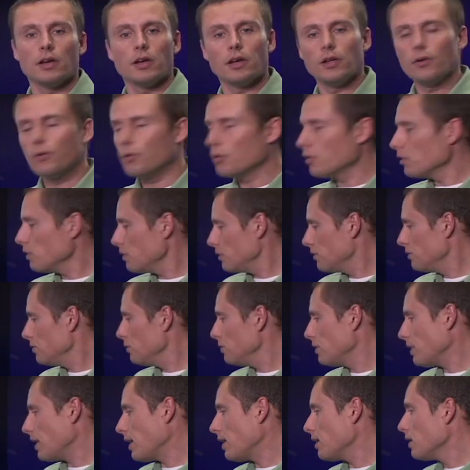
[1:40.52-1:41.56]
In order to do
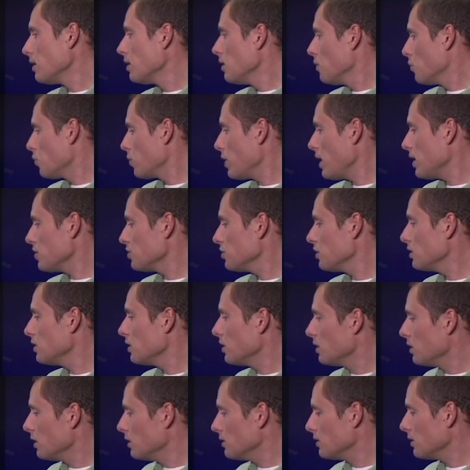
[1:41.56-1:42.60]
that, we're actually going
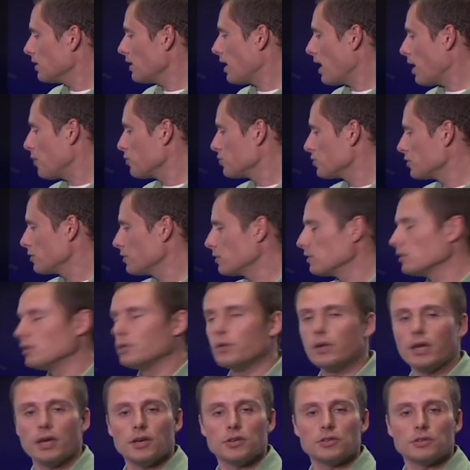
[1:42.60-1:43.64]
to need to capture your
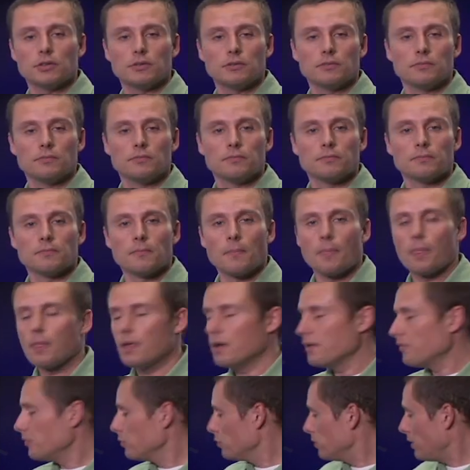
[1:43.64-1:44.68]
location.
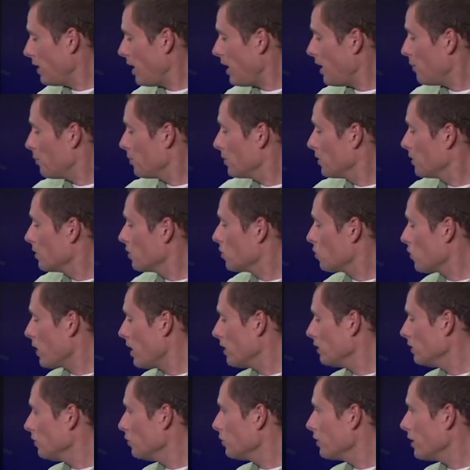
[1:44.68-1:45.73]
If you tap
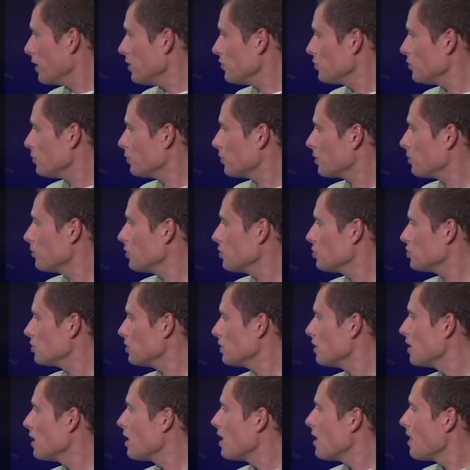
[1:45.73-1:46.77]
Grant Location
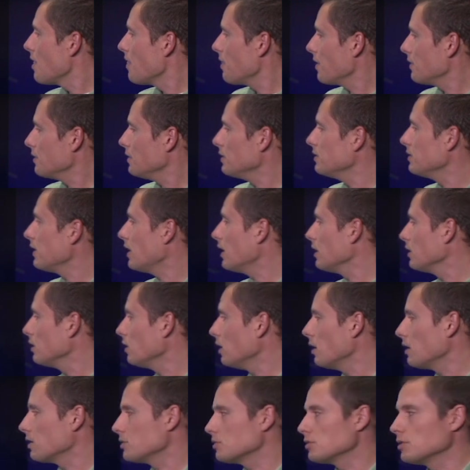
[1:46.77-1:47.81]
Permission, then the
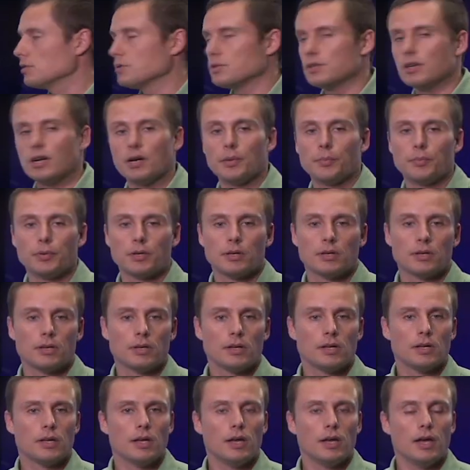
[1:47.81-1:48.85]
dialog shows up.
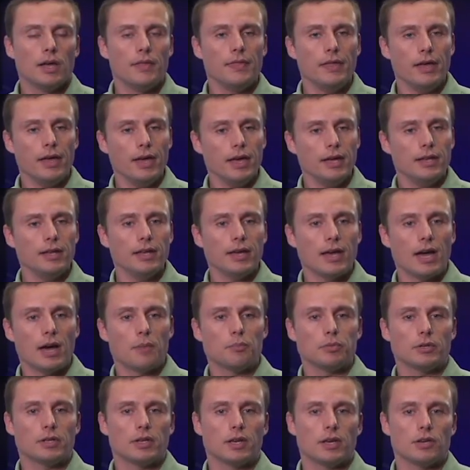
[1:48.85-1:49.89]
In the Heyday
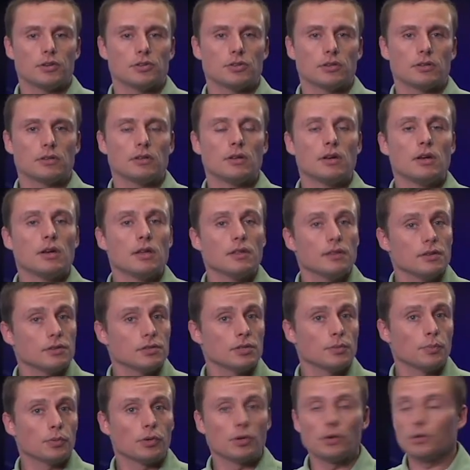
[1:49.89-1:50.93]
application, this
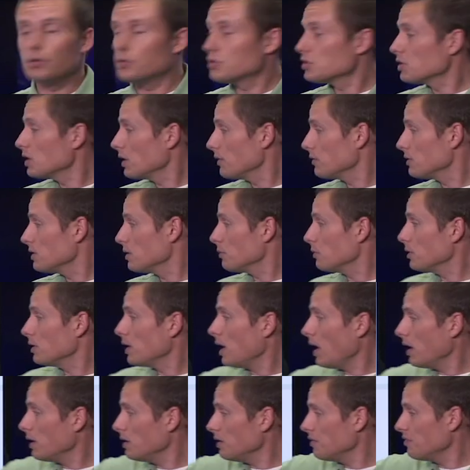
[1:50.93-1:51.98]
approach gives them a
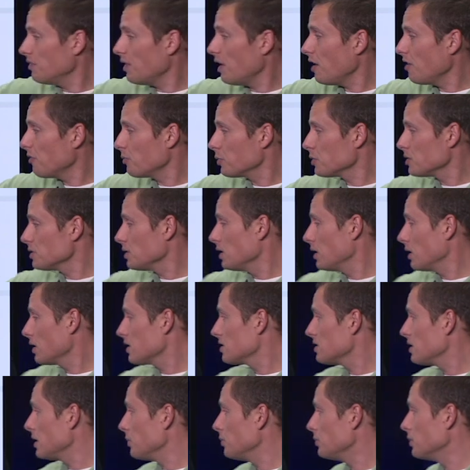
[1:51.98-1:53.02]
ninety-five percent
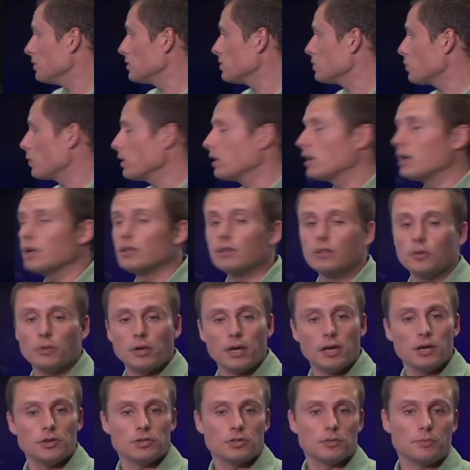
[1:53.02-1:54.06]
acceptance rate on
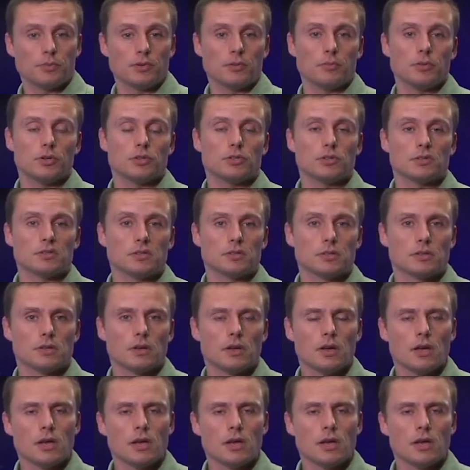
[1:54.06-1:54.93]
location permissions.